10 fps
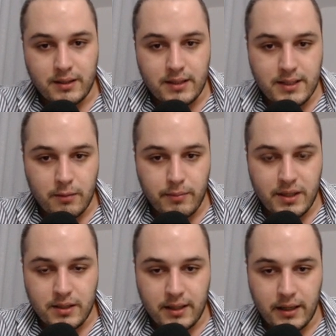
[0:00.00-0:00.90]
these are
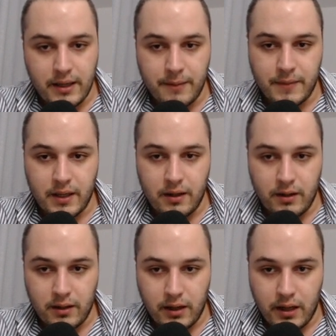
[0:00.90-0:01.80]
basically
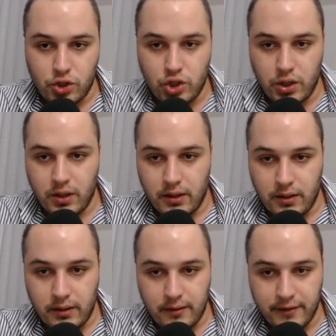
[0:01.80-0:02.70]
large
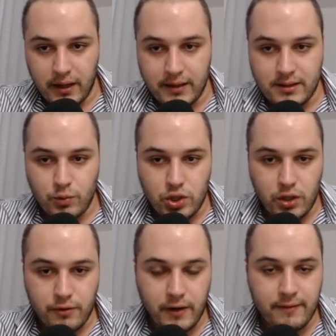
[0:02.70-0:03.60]
villas which
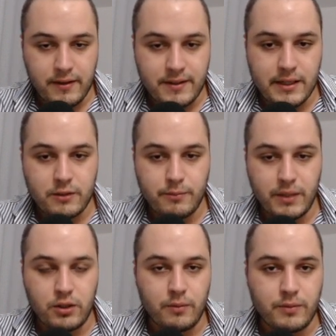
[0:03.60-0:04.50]
are 5 and 6
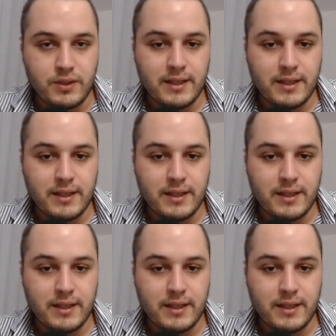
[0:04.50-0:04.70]
bedrooms.